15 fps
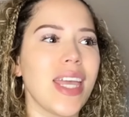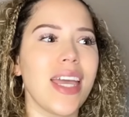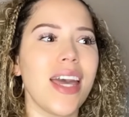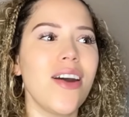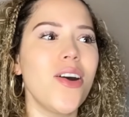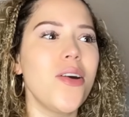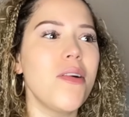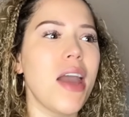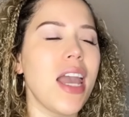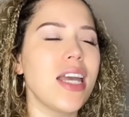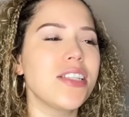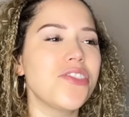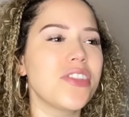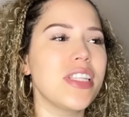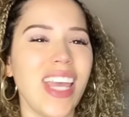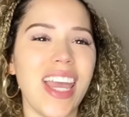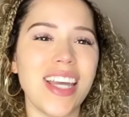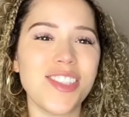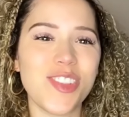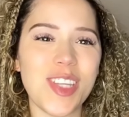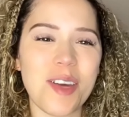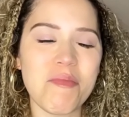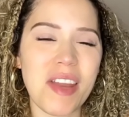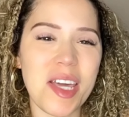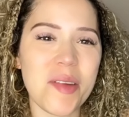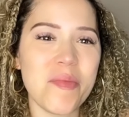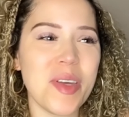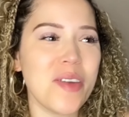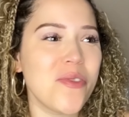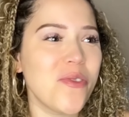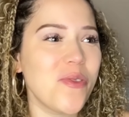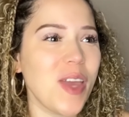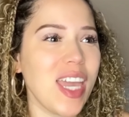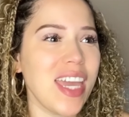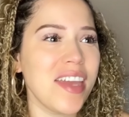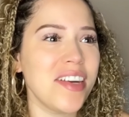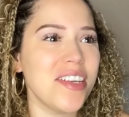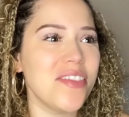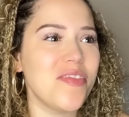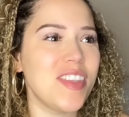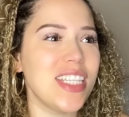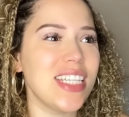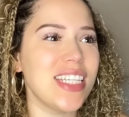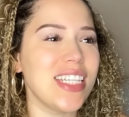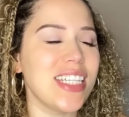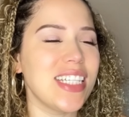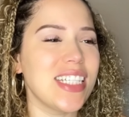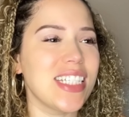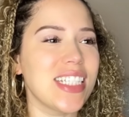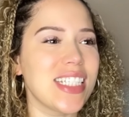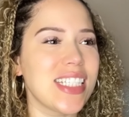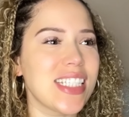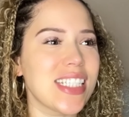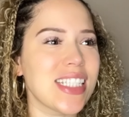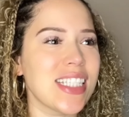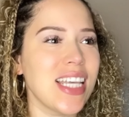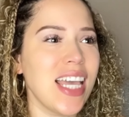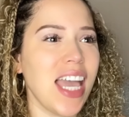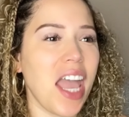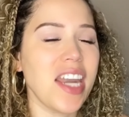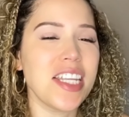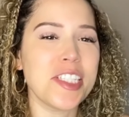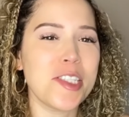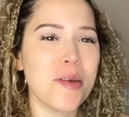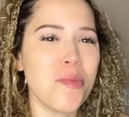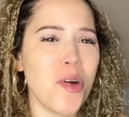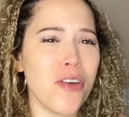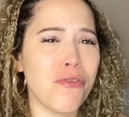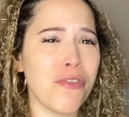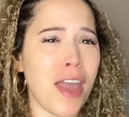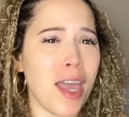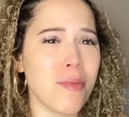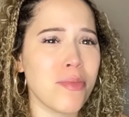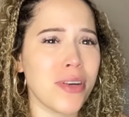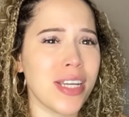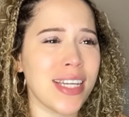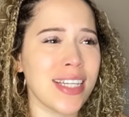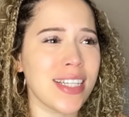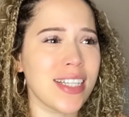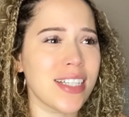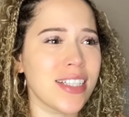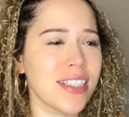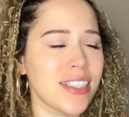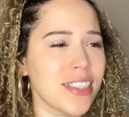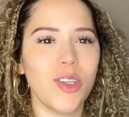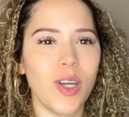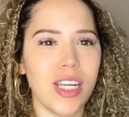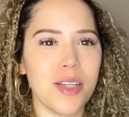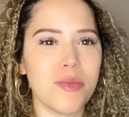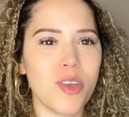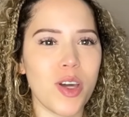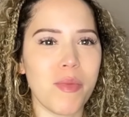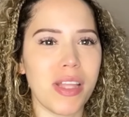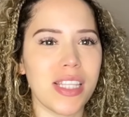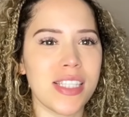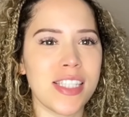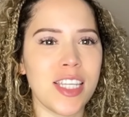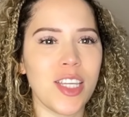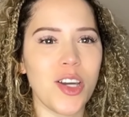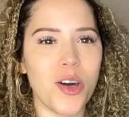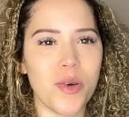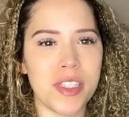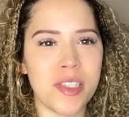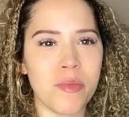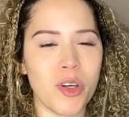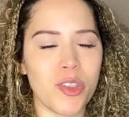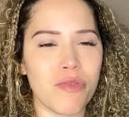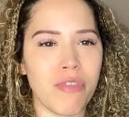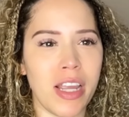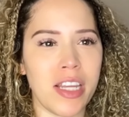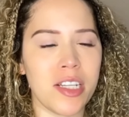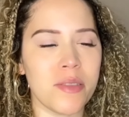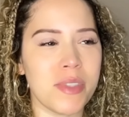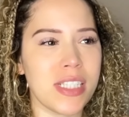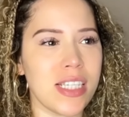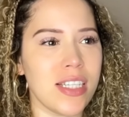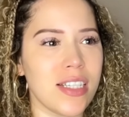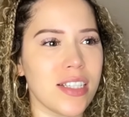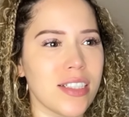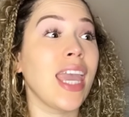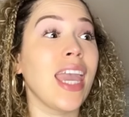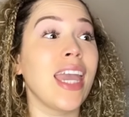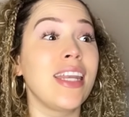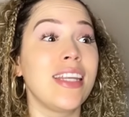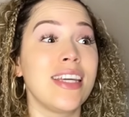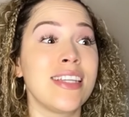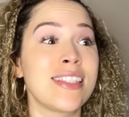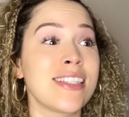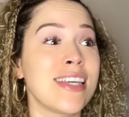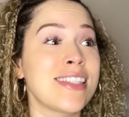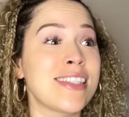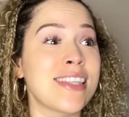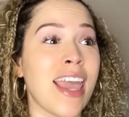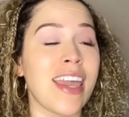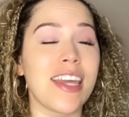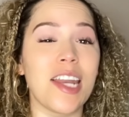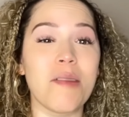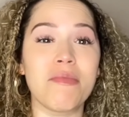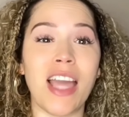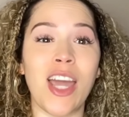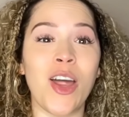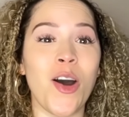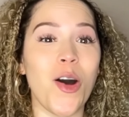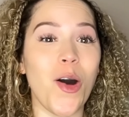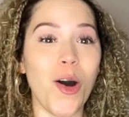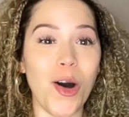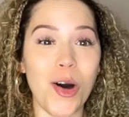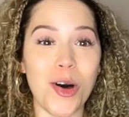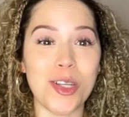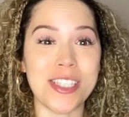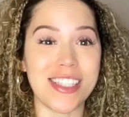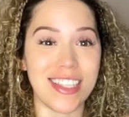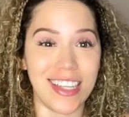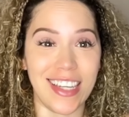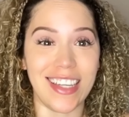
Oh, Ashley. Ashley, I'm not a big fan of this. I need some more fabric. You hear am talking about the seating? Oh, it's the most random seating. Candiace is taking up that whole seat.